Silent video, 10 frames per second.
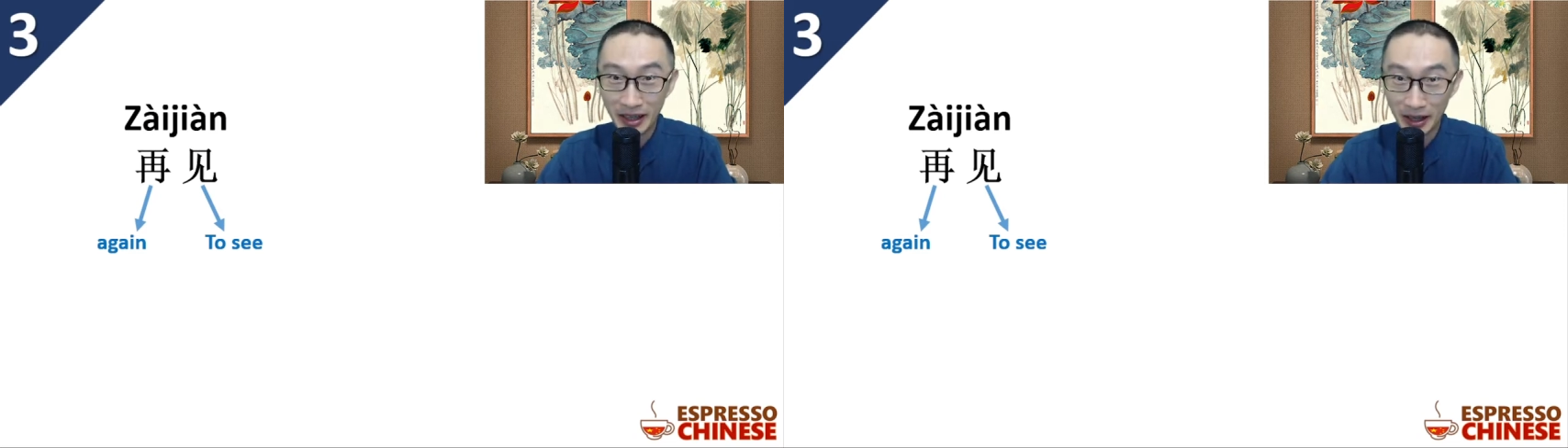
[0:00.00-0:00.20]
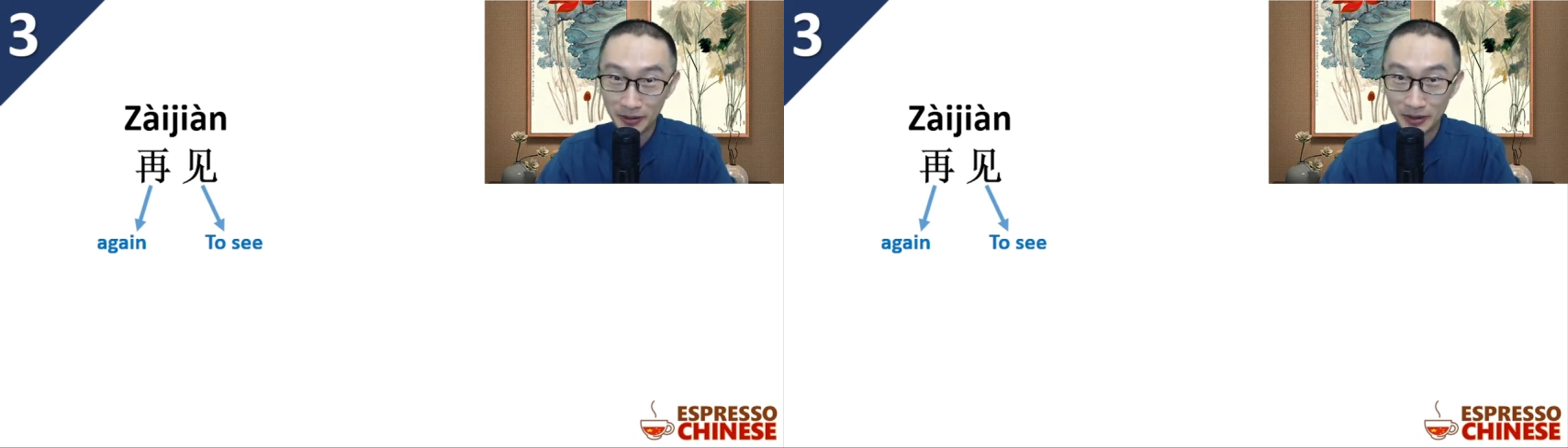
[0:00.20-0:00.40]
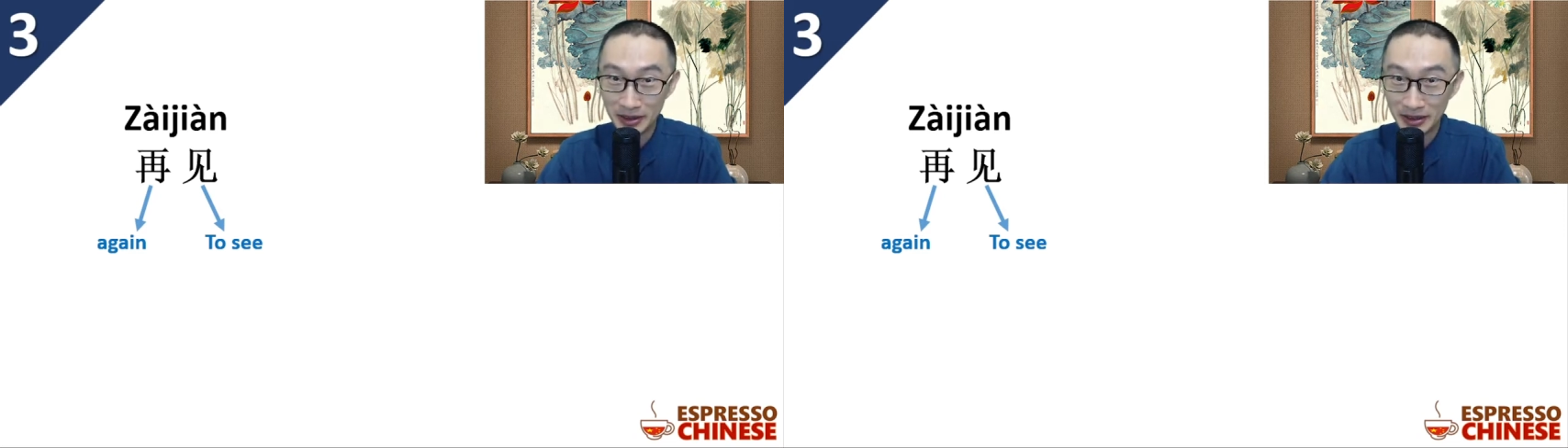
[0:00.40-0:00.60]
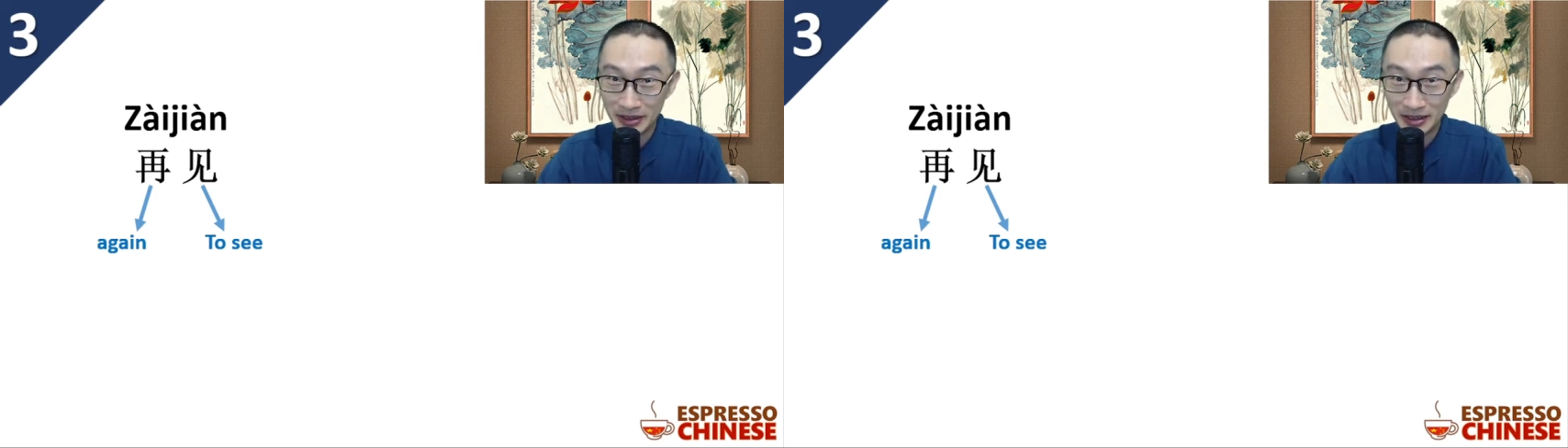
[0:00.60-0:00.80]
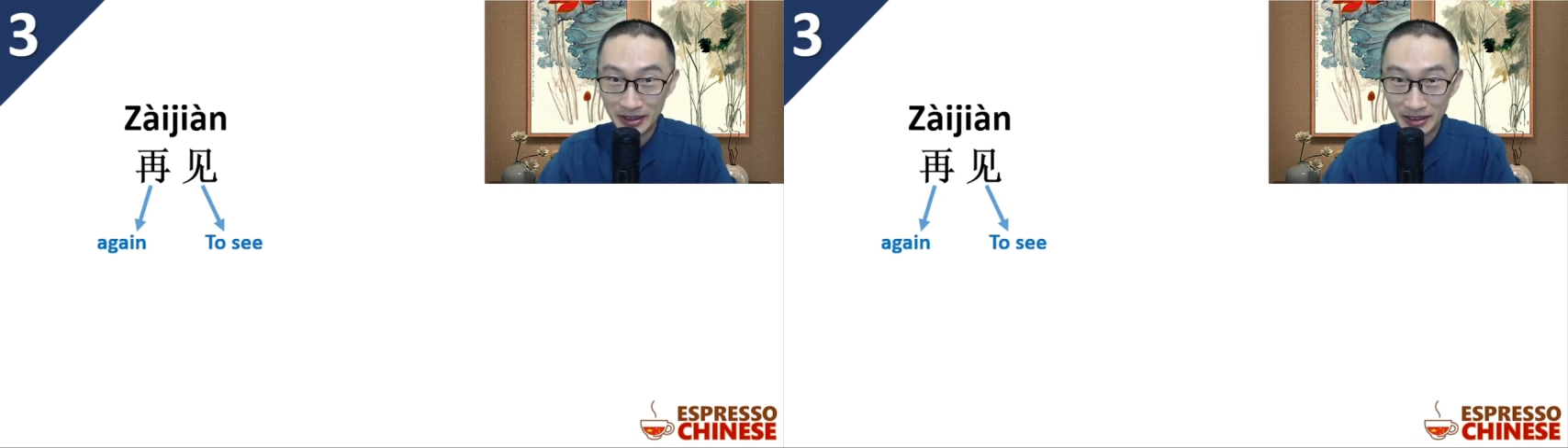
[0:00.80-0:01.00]
our
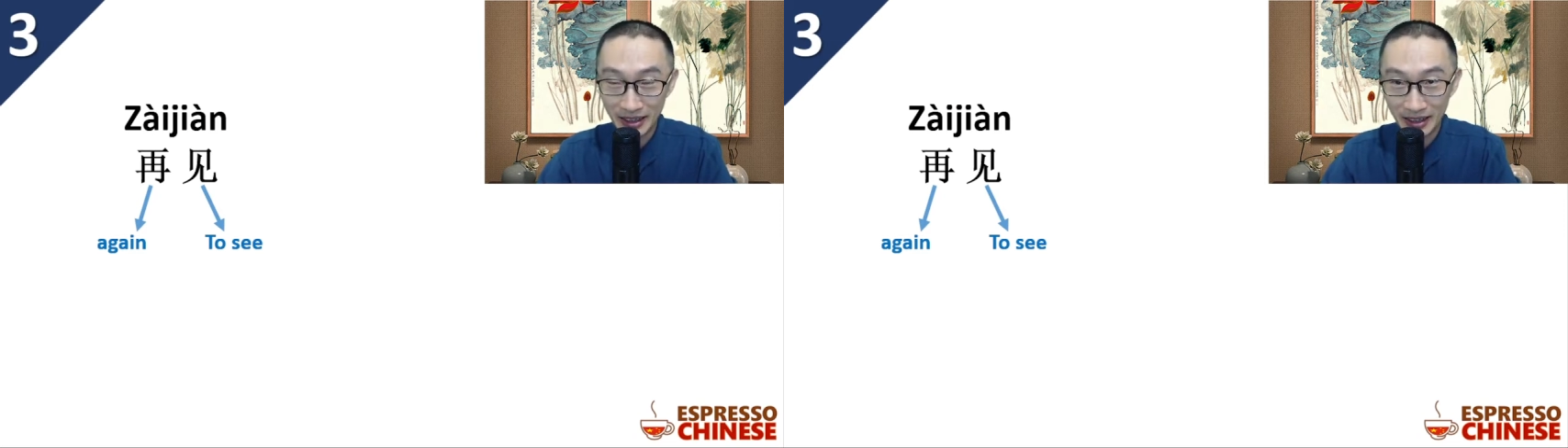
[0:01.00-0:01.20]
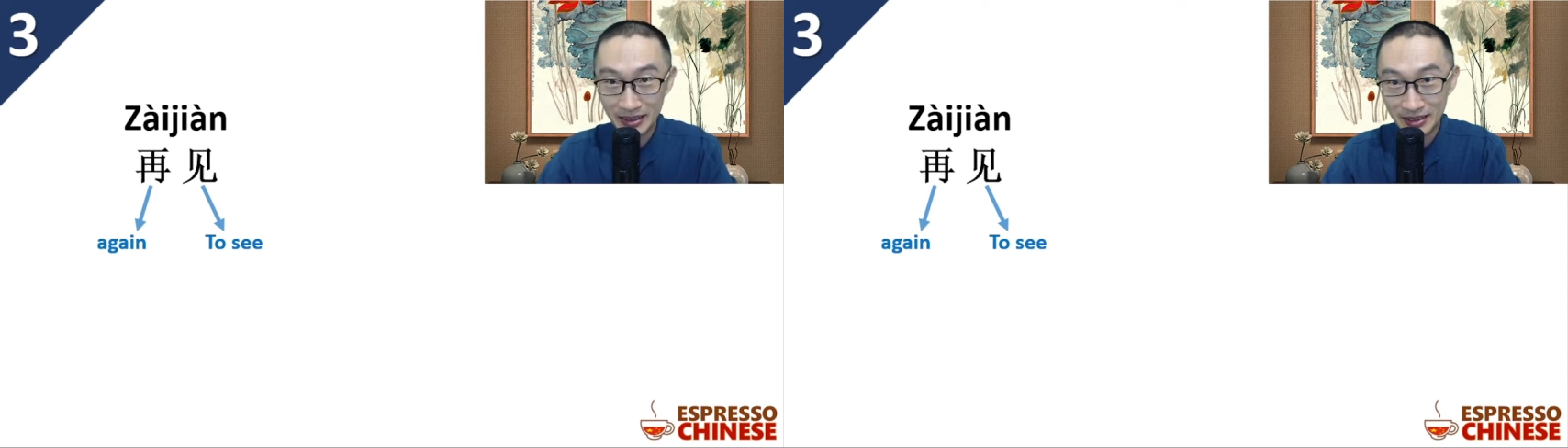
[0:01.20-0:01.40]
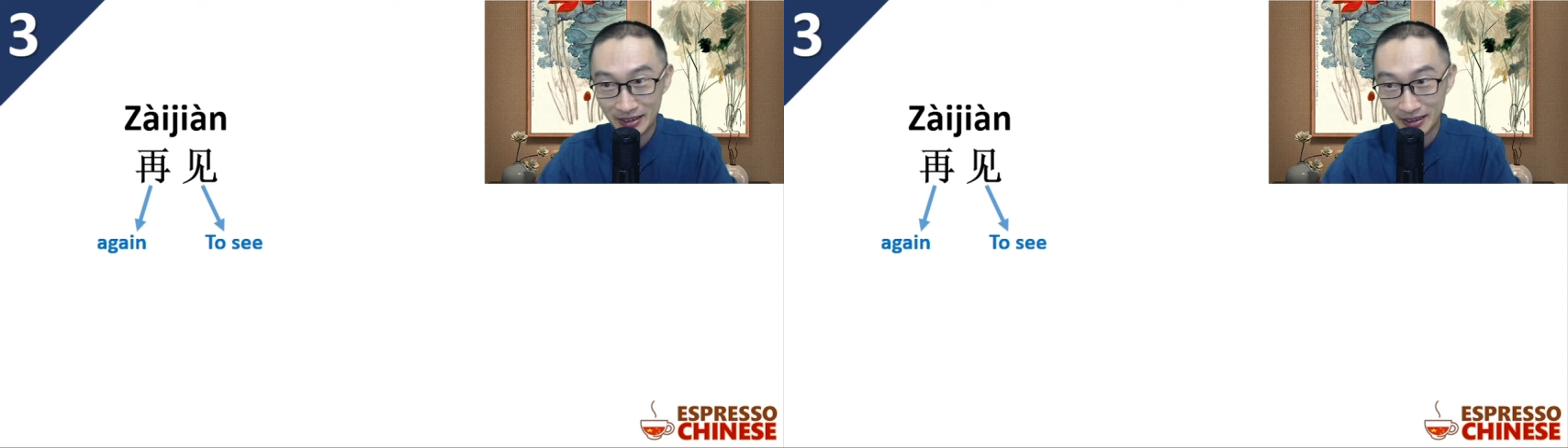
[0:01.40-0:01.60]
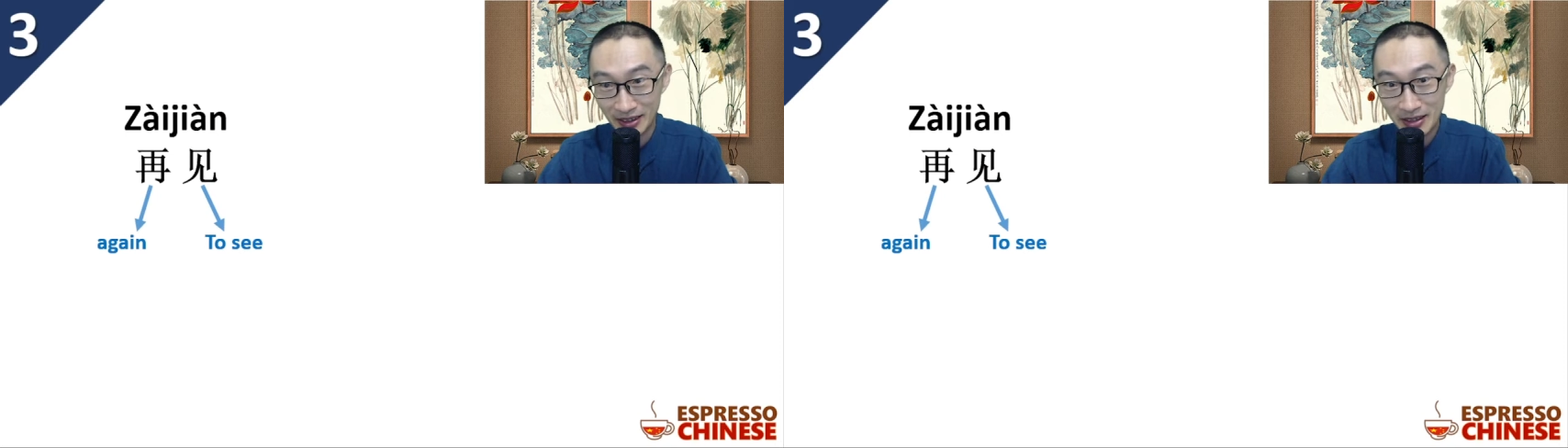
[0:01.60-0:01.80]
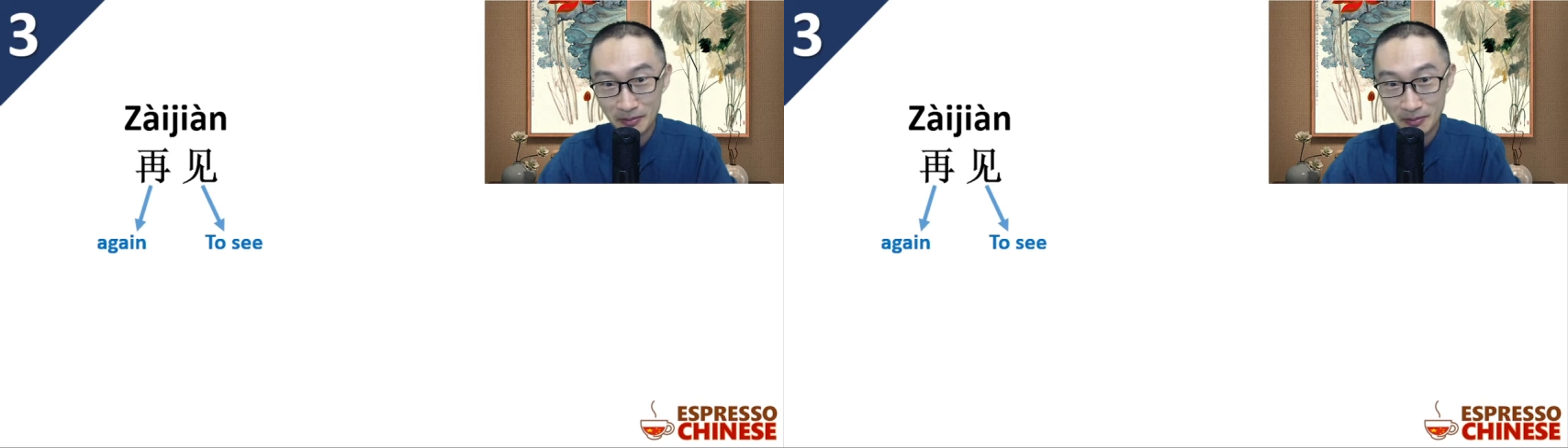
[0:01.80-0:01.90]
Chinese study,